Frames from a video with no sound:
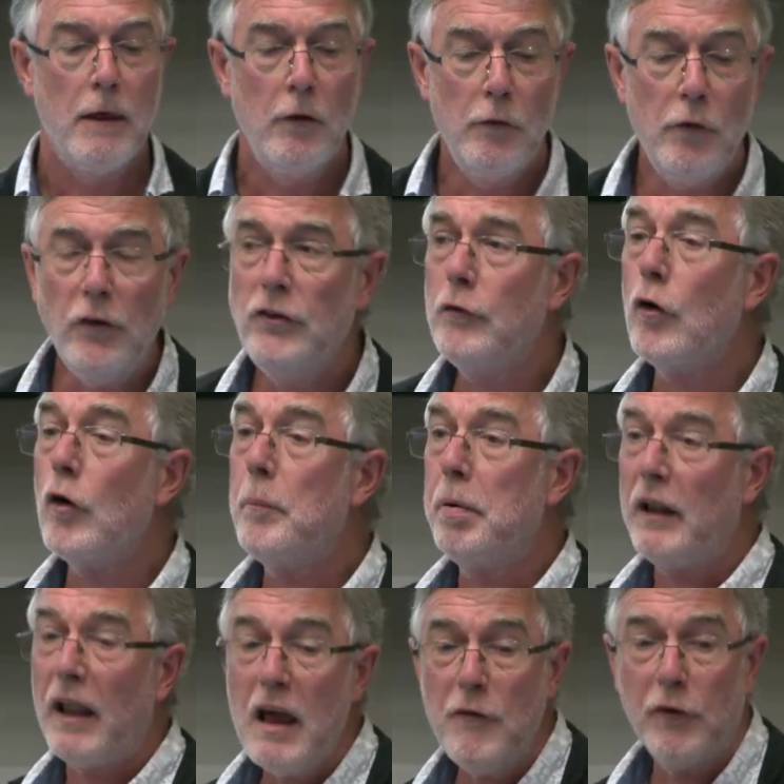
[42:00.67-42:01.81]
First of all,
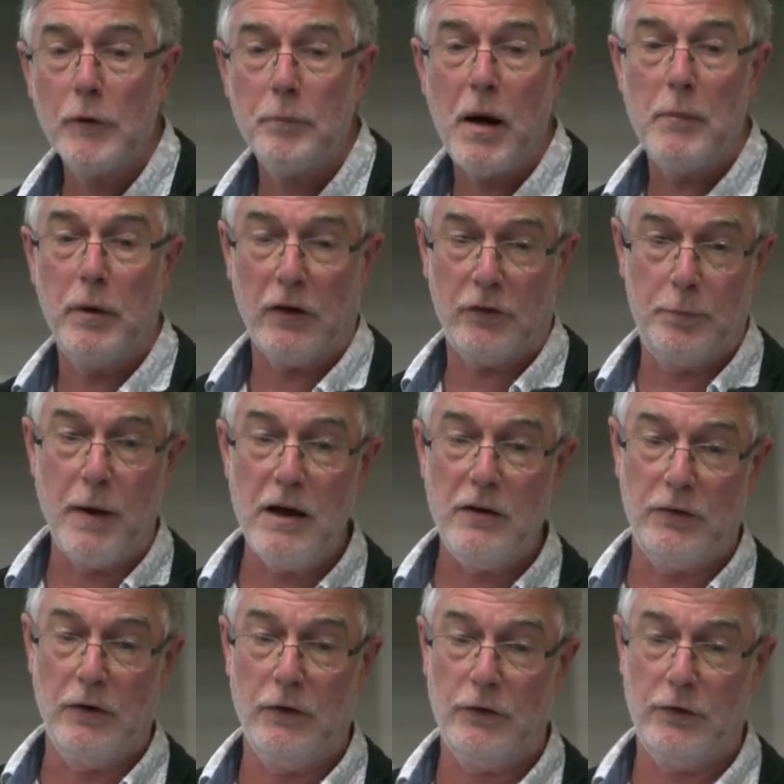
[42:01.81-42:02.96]
playful public
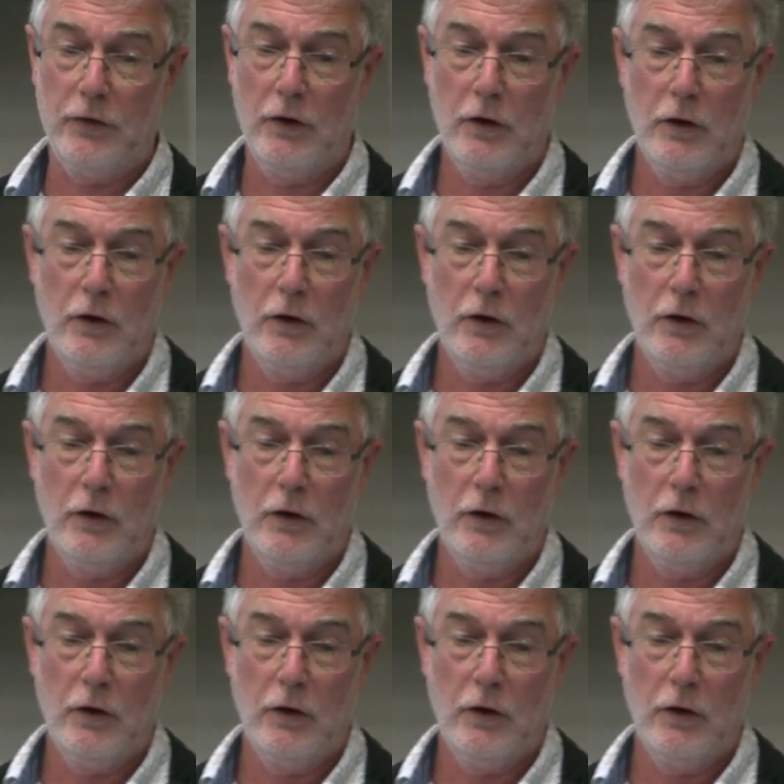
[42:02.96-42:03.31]
spaces.